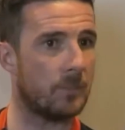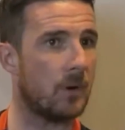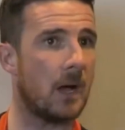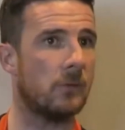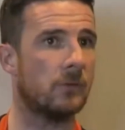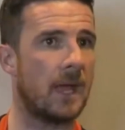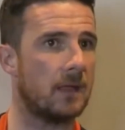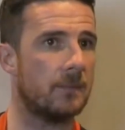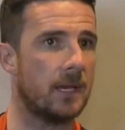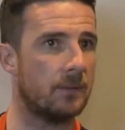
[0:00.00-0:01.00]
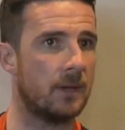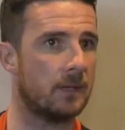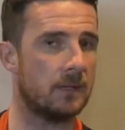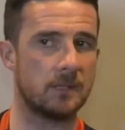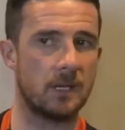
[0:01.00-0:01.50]
I'll get them anyway,
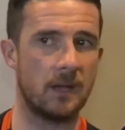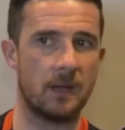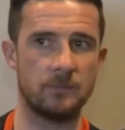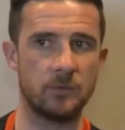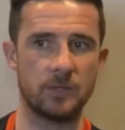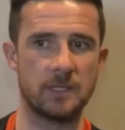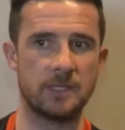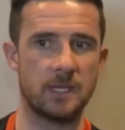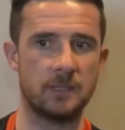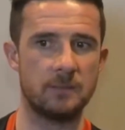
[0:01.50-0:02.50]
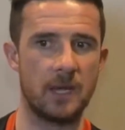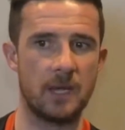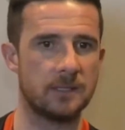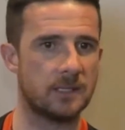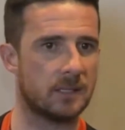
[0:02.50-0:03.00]
because I'm not concerned about that.
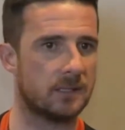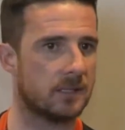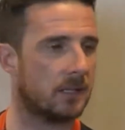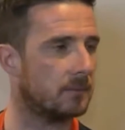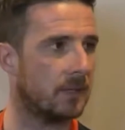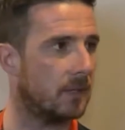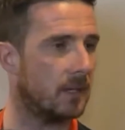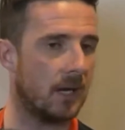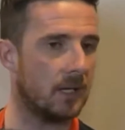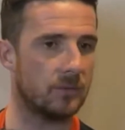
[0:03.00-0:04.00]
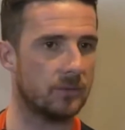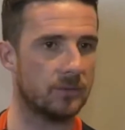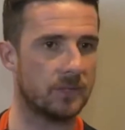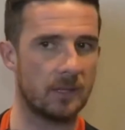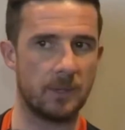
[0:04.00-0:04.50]
It doesn't concern me. I know they'll
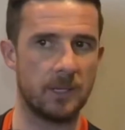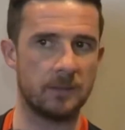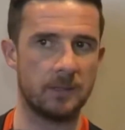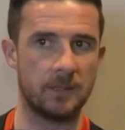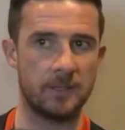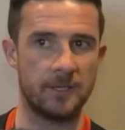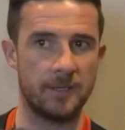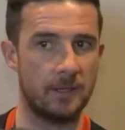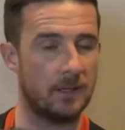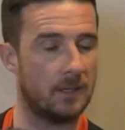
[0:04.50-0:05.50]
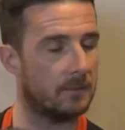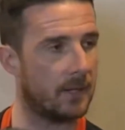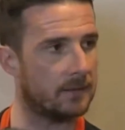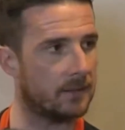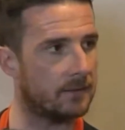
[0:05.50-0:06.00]
stick behind their
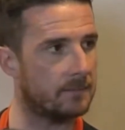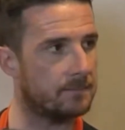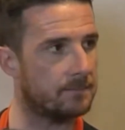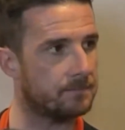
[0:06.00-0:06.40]
team.